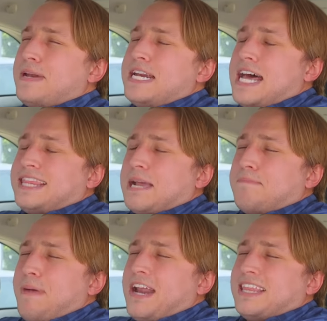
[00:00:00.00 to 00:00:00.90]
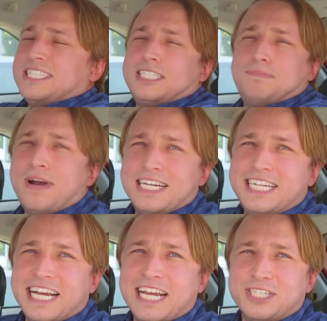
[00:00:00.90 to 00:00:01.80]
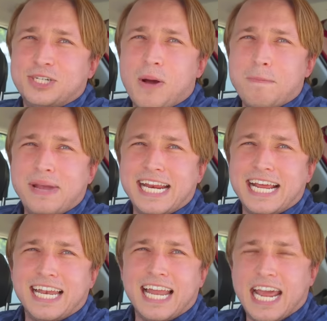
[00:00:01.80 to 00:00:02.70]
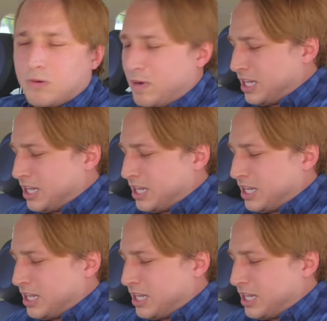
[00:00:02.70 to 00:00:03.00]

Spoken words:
Nothing better than sprinting into a meeting late